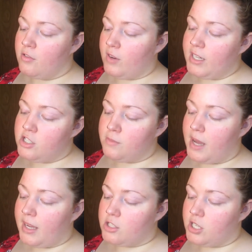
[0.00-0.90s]
Find your
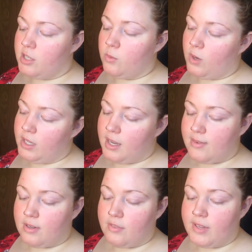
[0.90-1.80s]
match in one
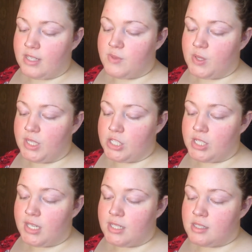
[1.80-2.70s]
Cover FX
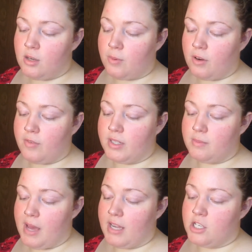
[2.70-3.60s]
foundation and it's your perfect
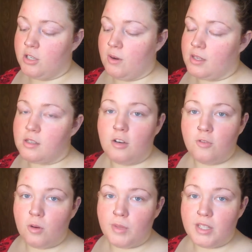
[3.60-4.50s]
match across all
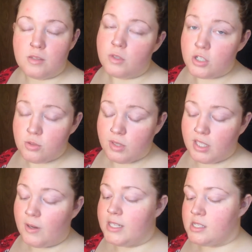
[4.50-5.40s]
formulas, which is
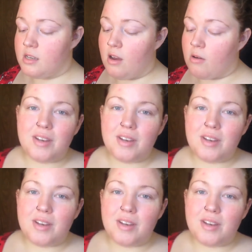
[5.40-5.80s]
really great to know.